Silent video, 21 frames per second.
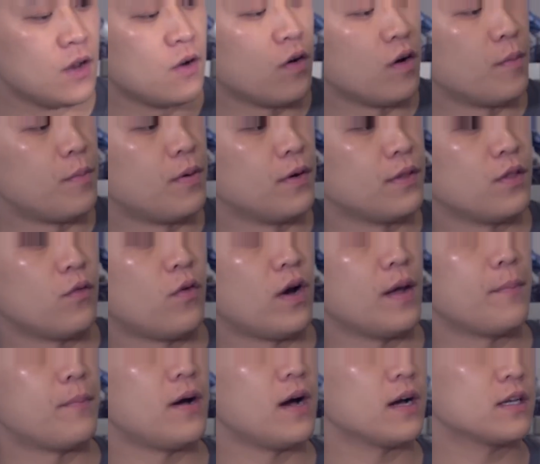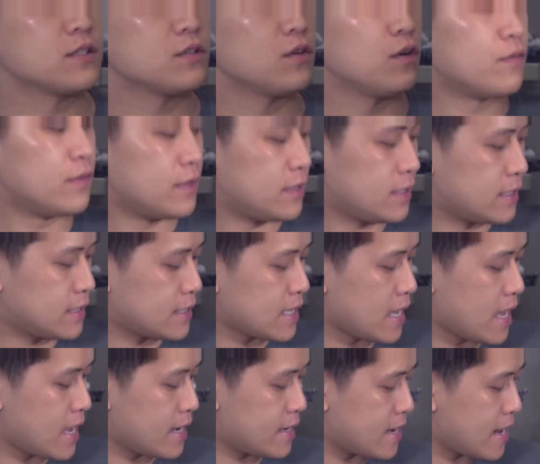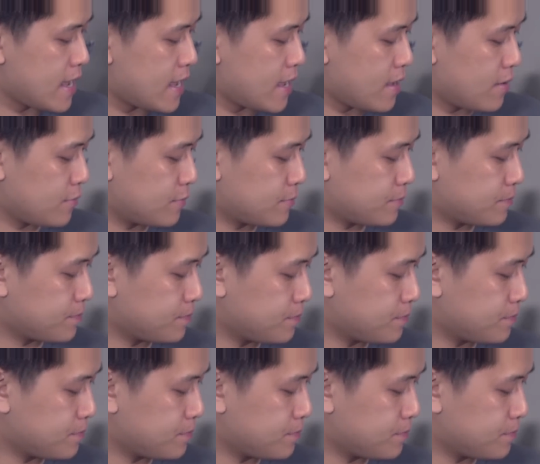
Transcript: We'll put the white box over to the side now.